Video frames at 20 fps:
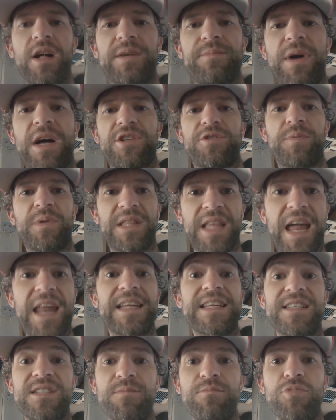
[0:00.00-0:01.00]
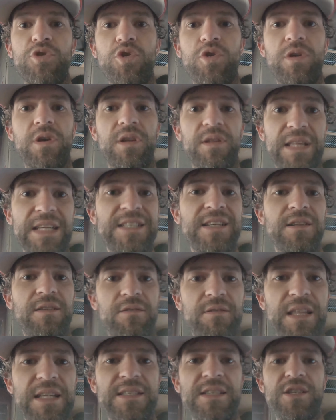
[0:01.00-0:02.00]
like much, but that is a Mugen. That's
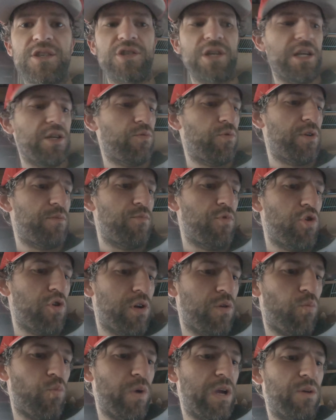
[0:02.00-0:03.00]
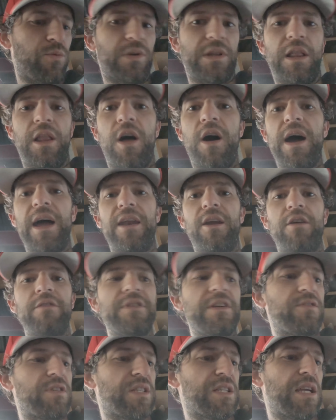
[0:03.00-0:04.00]
a genuine Mugen wing with a light. I've
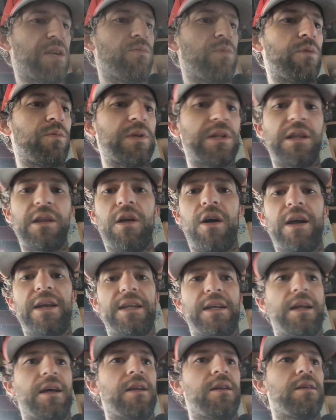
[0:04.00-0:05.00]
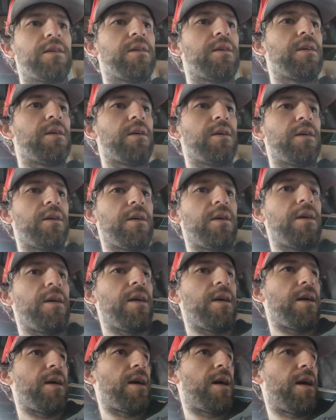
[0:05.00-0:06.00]
never seen one with a light in
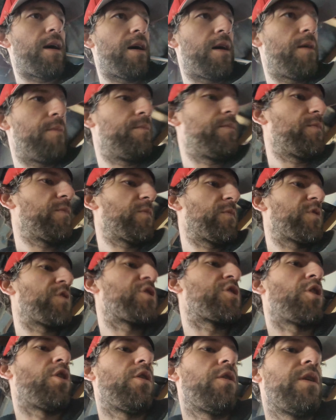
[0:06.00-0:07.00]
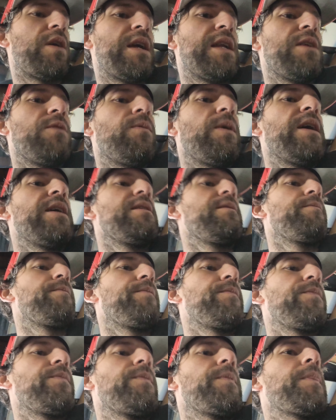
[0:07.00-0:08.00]
it. So anyway,
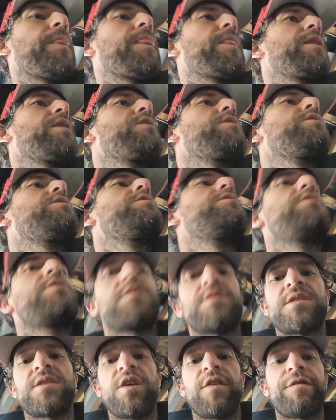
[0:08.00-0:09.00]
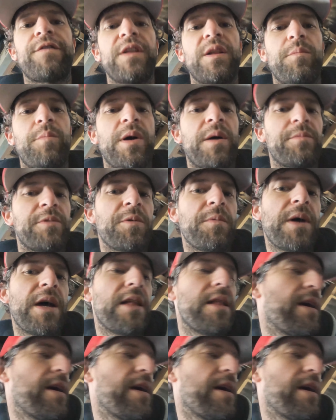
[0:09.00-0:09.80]
so feeling pumped about